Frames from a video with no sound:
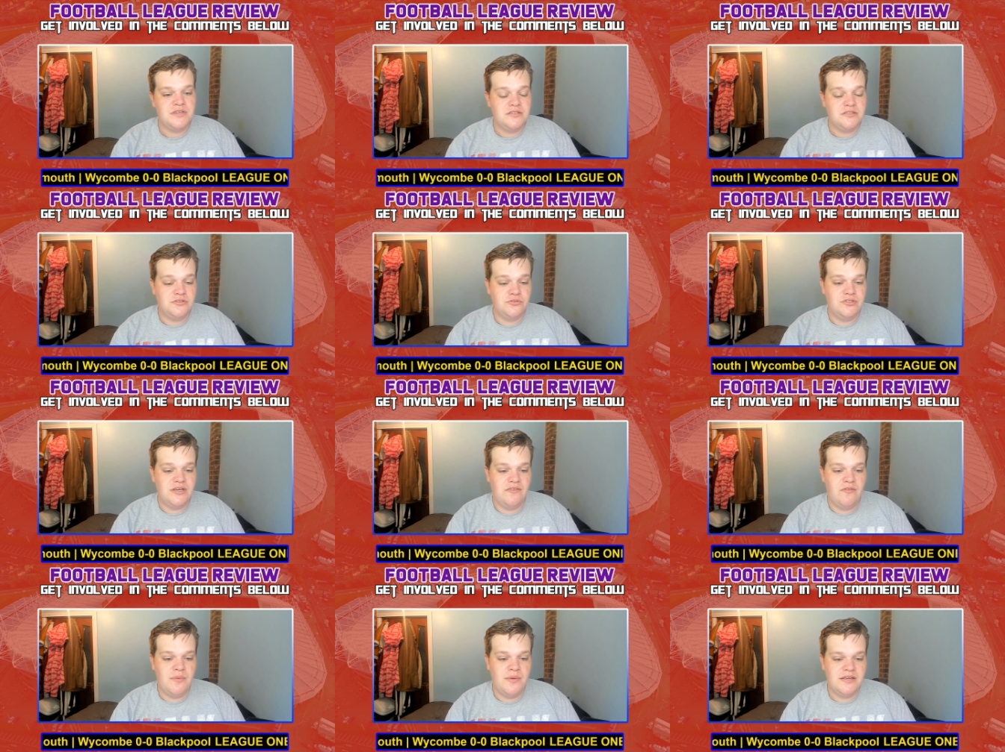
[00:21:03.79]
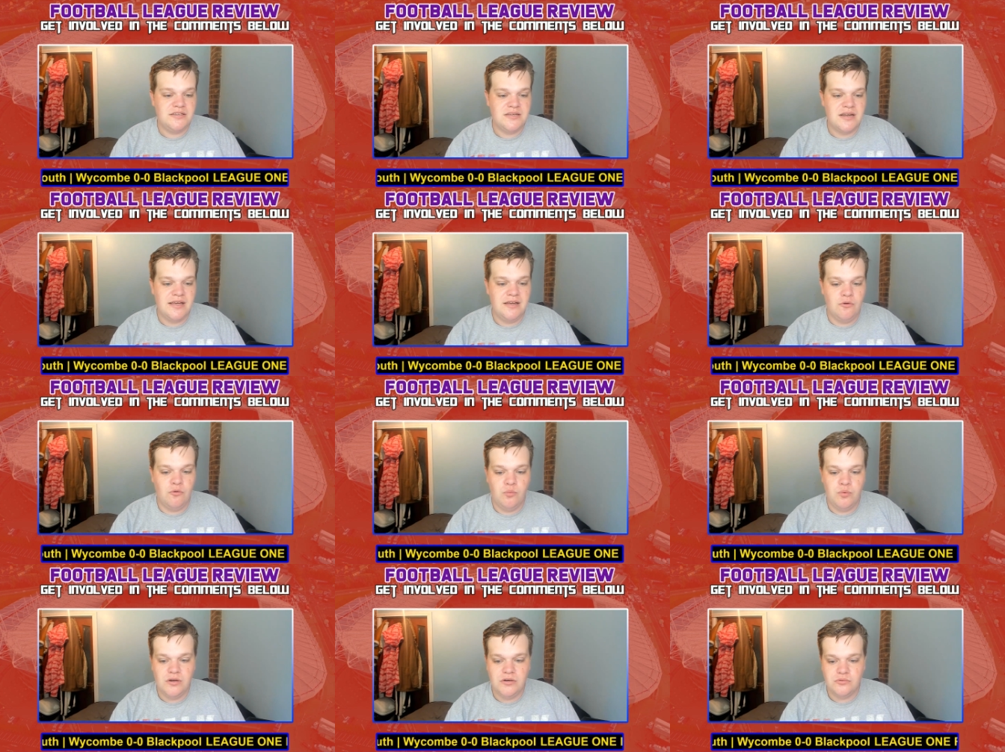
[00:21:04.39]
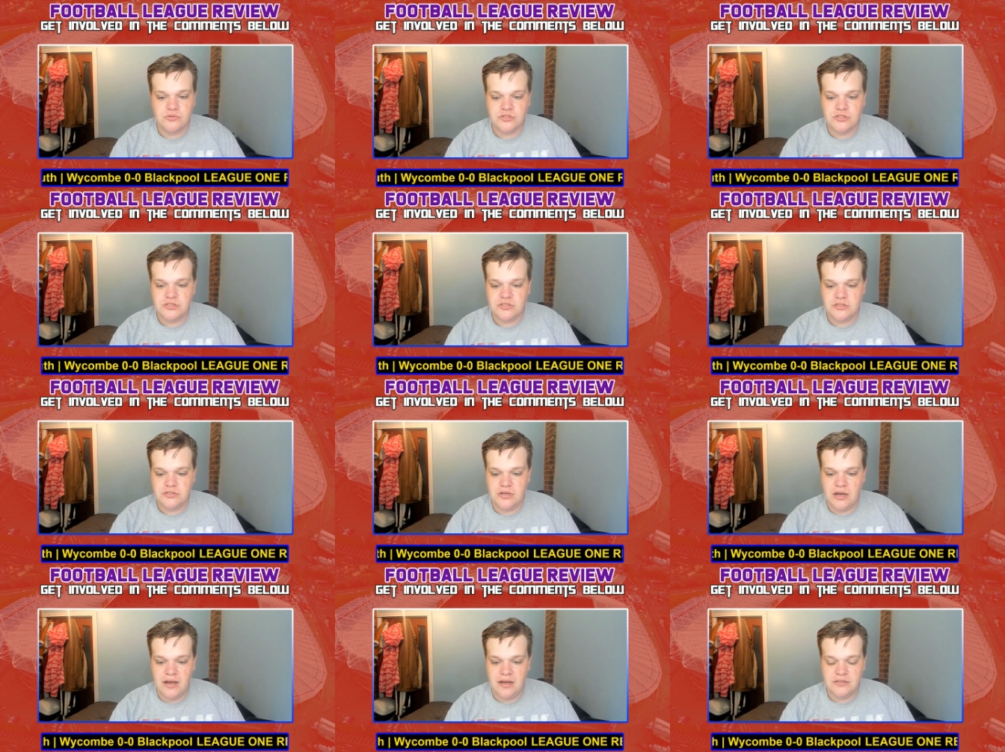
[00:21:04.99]
So 7 minutes later, Wilkes
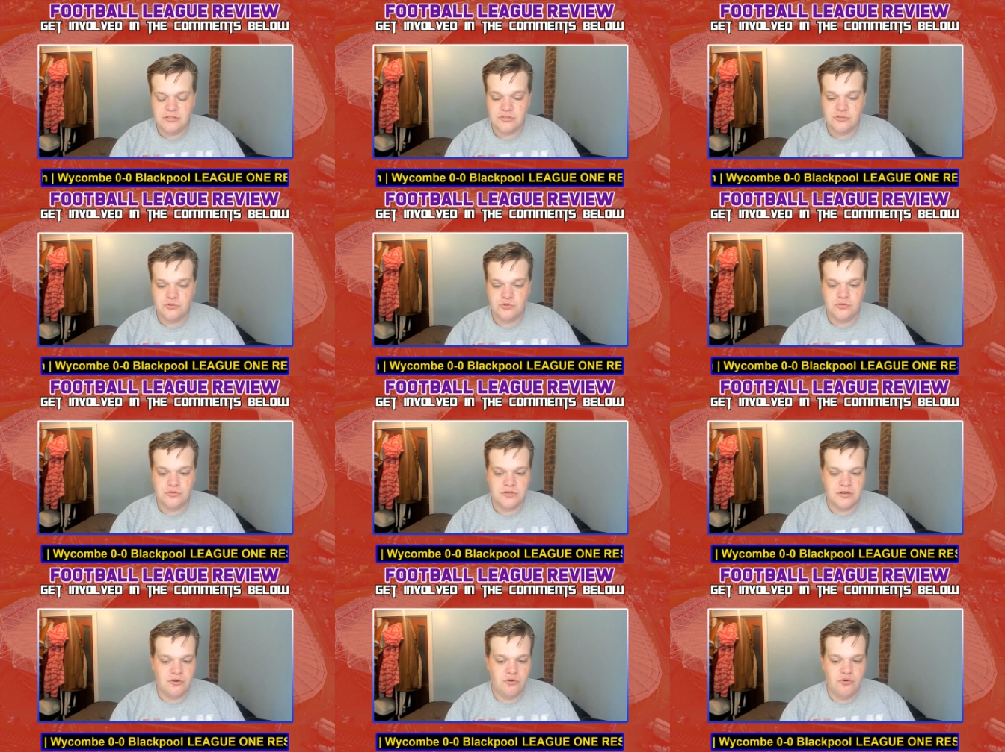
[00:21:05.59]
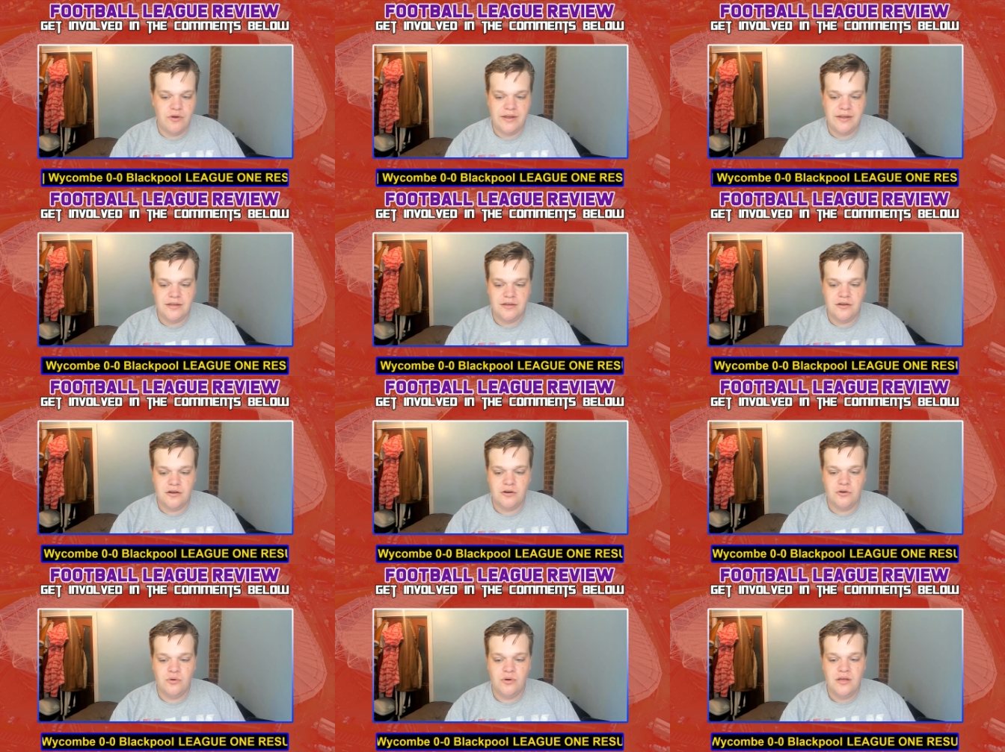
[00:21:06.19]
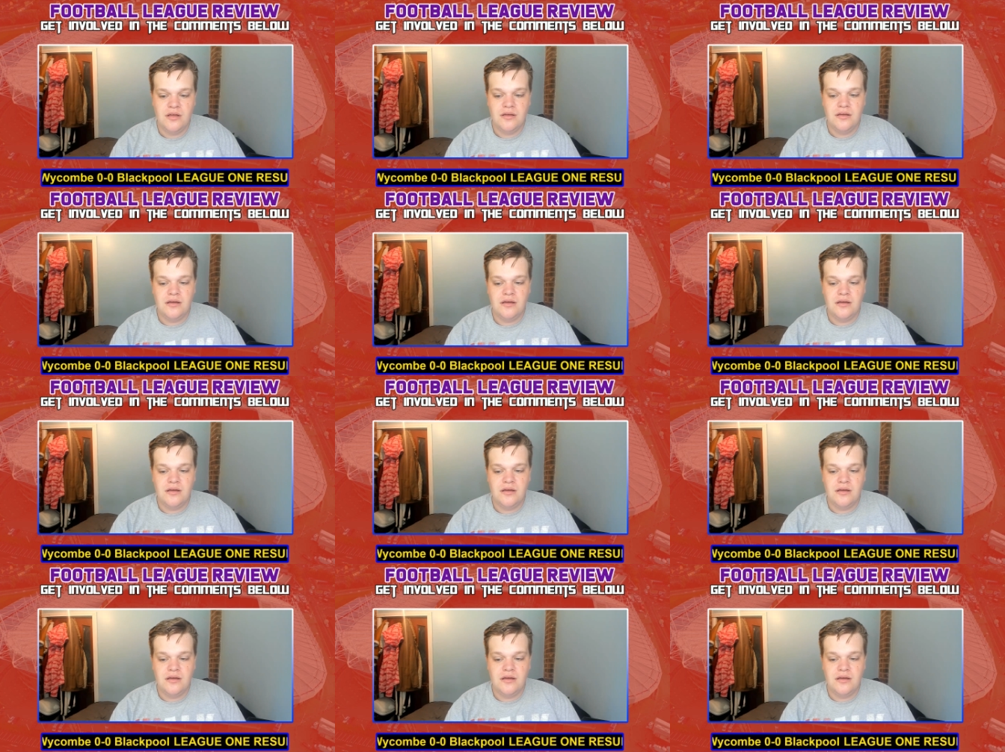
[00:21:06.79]
scored a great goal.